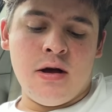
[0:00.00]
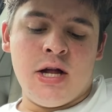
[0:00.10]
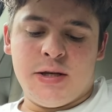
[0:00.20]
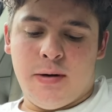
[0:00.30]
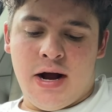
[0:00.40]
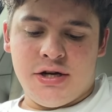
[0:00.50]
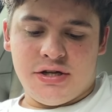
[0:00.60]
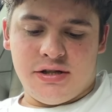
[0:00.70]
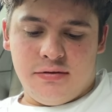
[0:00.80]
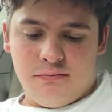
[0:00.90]
it's probably
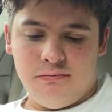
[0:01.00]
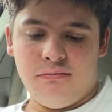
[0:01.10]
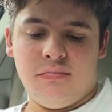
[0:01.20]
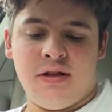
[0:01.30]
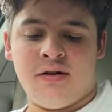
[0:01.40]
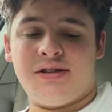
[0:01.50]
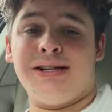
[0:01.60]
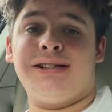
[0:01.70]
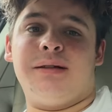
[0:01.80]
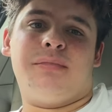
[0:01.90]
just their
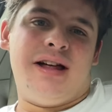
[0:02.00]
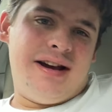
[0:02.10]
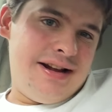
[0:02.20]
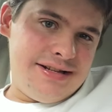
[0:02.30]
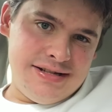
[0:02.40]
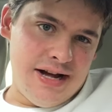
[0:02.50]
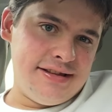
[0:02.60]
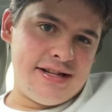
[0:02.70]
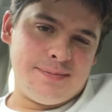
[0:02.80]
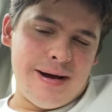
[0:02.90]
seasoning blend. And it's not
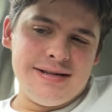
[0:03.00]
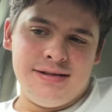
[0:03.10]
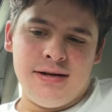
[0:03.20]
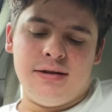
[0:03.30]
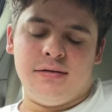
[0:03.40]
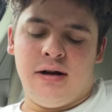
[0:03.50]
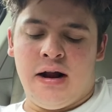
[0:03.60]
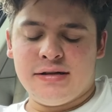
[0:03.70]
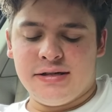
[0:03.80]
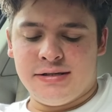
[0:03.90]
that spicy either. It
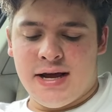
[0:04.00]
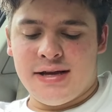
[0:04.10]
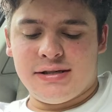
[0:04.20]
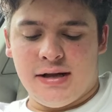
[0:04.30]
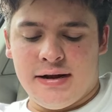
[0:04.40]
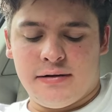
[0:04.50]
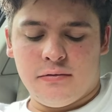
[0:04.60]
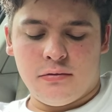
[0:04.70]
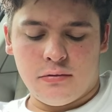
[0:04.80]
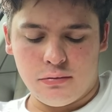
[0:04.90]
honestly tastes like
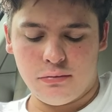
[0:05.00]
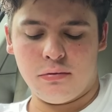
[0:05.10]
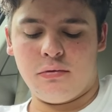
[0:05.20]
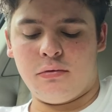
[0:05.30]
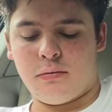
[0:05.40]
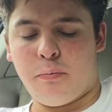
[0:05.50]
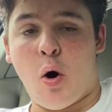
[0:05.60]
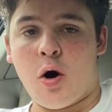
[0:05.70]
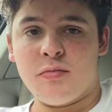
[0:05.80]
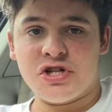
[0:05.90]

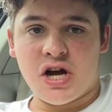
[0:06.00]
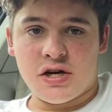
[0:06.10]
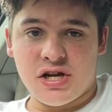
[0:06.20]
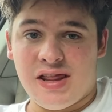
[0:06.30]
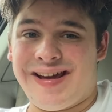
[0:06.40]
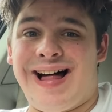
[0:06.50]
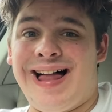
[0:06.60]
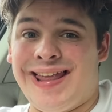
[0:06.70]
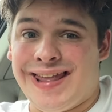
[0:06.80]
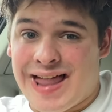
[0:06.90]
Parmesan, like
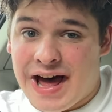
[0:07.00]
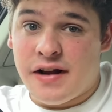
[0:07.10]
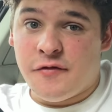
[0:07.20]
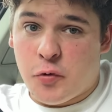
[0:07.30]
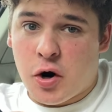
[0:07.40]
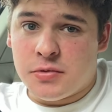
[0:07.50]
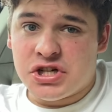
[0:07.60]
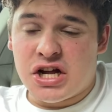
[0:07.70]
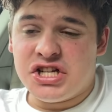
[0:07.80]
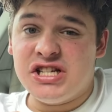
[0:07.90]
a lot of
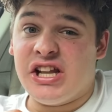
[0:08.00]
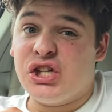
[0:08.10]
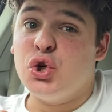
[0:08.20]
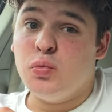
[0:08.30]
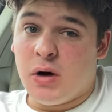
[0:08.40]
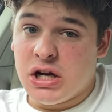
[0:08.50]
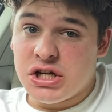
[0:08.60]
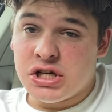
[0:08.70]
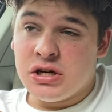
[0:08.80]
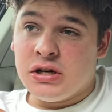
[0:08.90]
Parmesan cheese, like too
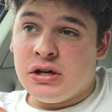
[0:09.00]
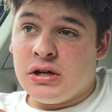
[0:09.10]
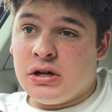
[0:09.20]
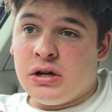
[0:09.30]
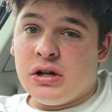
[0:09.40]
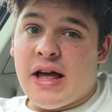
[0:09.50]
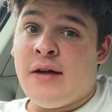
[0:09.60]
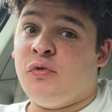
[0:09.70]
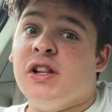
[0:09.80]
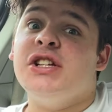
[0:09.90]
much.
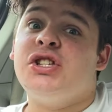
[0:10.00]
And really